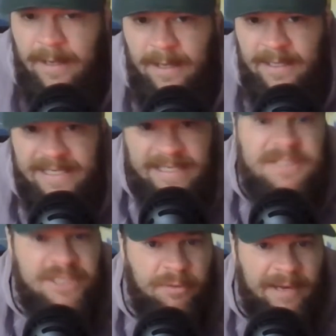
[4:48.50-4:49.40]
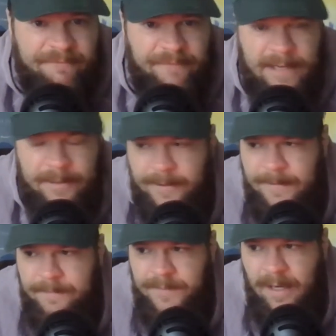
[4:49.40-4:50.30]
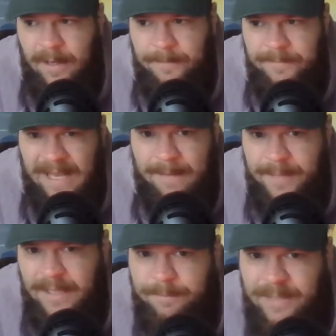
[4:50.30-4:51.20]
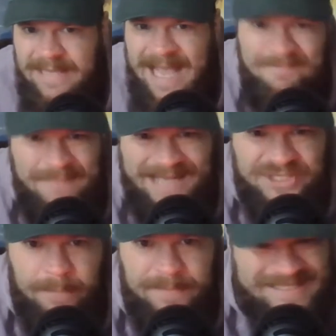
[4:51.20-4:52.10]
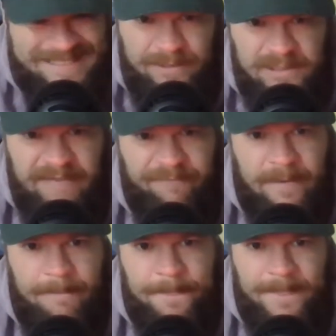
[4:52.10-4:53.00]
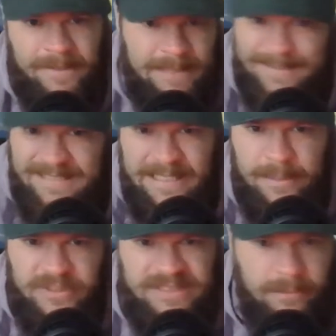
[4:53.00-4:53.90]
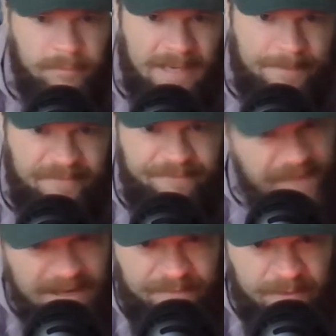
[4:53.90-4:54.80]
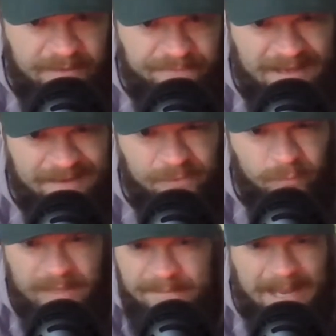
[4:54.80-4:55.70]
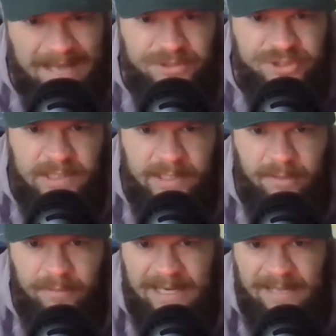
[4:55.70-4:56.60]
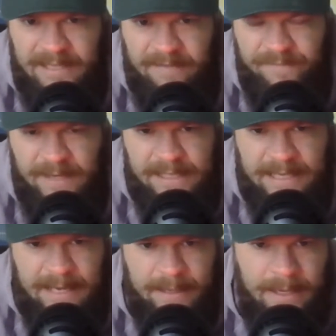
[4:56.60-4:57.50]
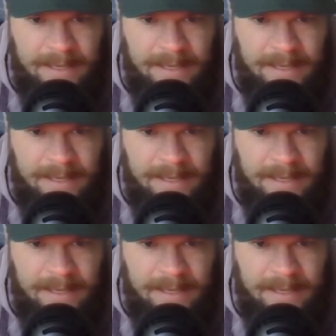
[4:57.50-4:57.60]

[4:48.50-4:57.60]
He is a great fighter. But that matchup is still different. Like, Tio still might be favored if they ever rematched, you know, and had that fight again.